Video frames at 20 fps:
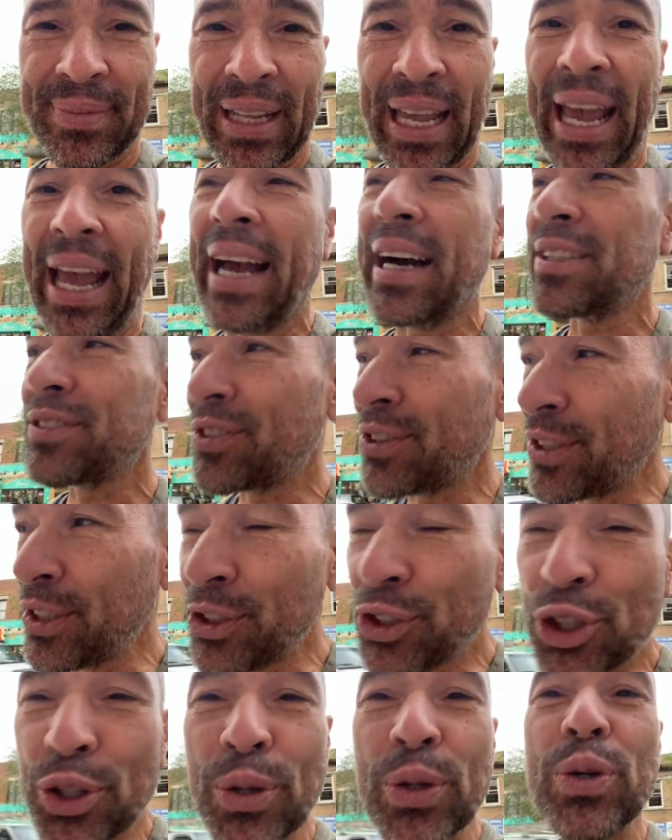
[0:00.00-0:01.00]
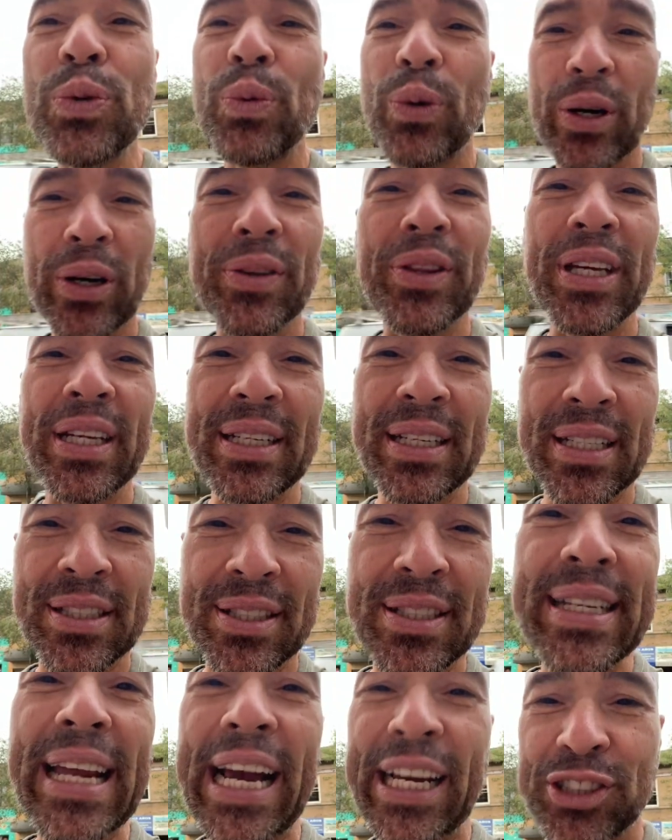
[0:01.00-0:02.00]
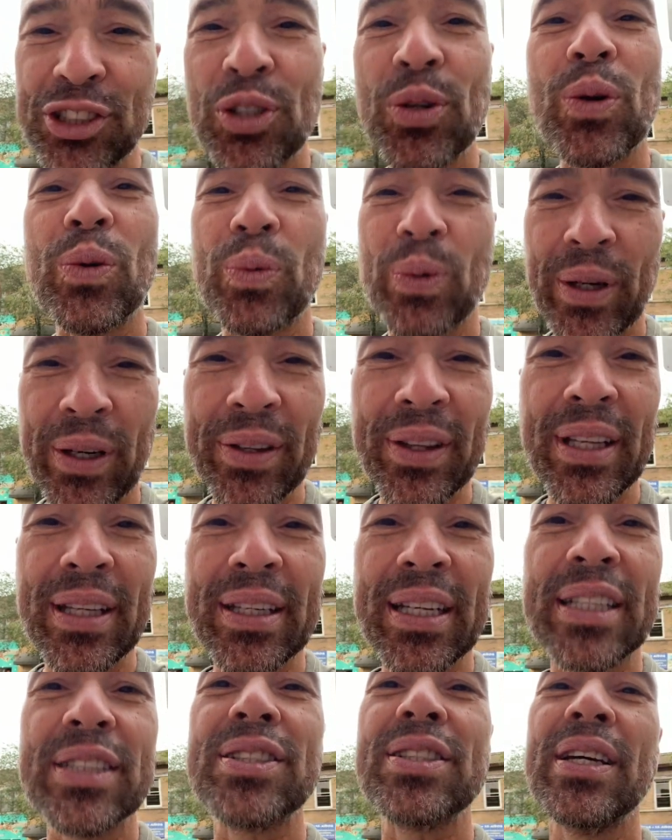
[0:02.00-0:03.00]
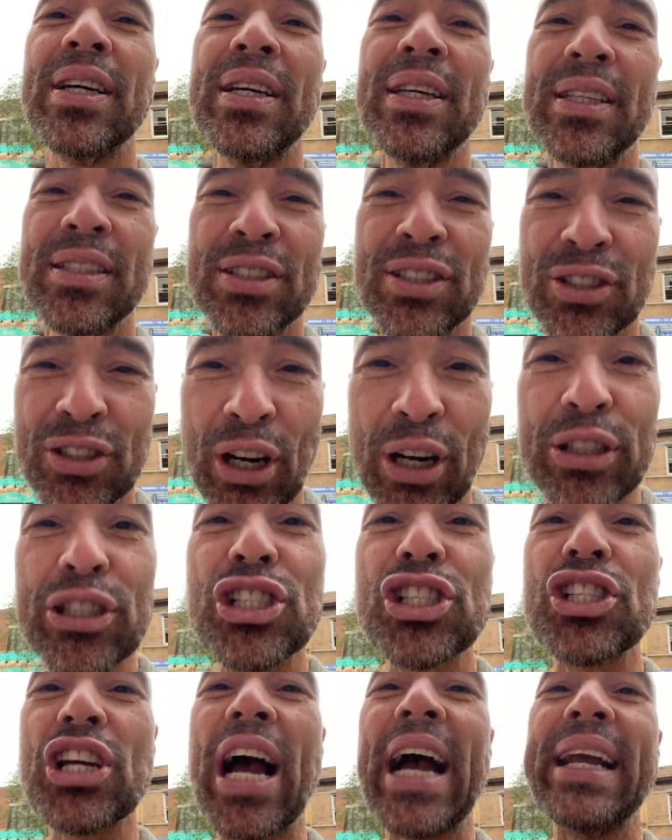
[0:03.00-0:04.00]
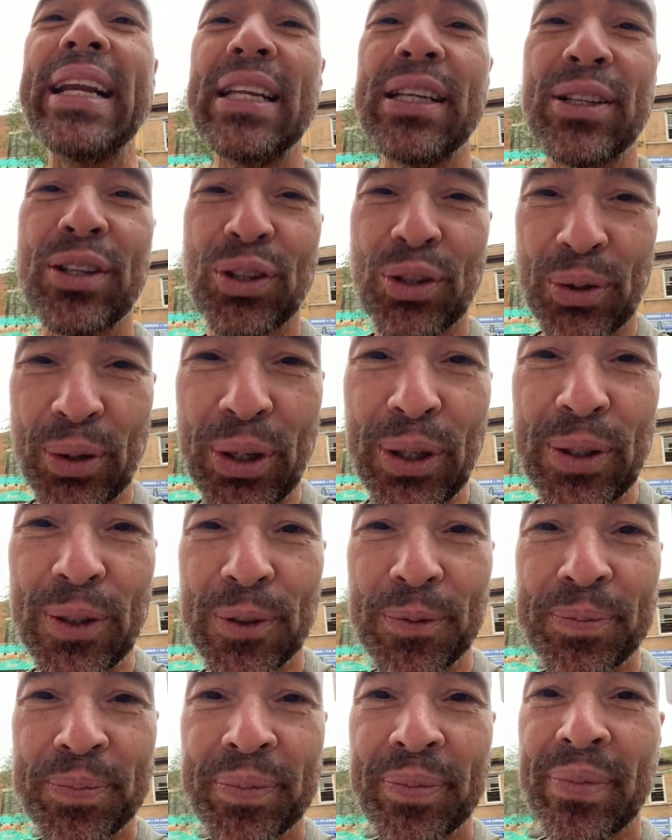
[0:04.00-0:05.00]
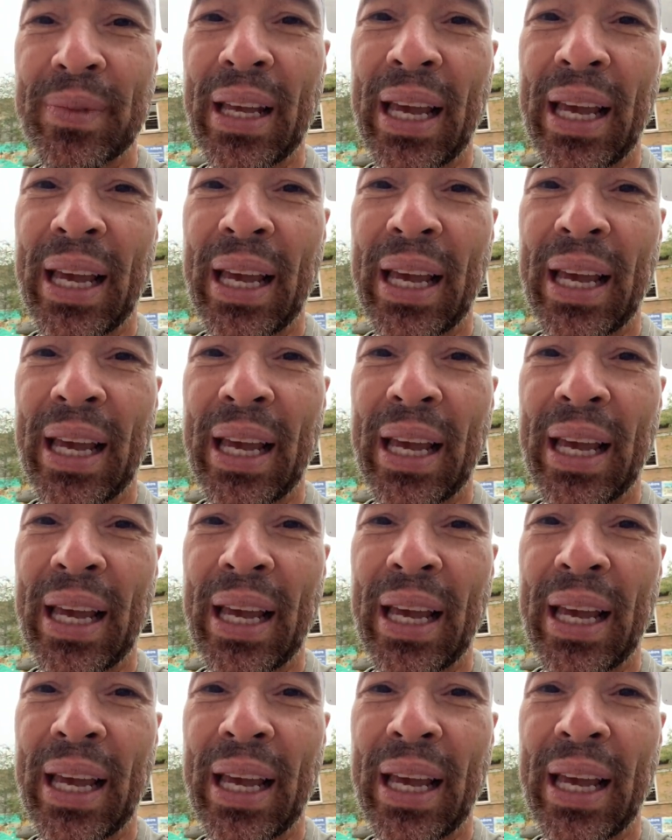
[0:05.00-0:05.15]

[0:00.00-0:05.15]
as the true worthiness, natural worthiness starts shining through,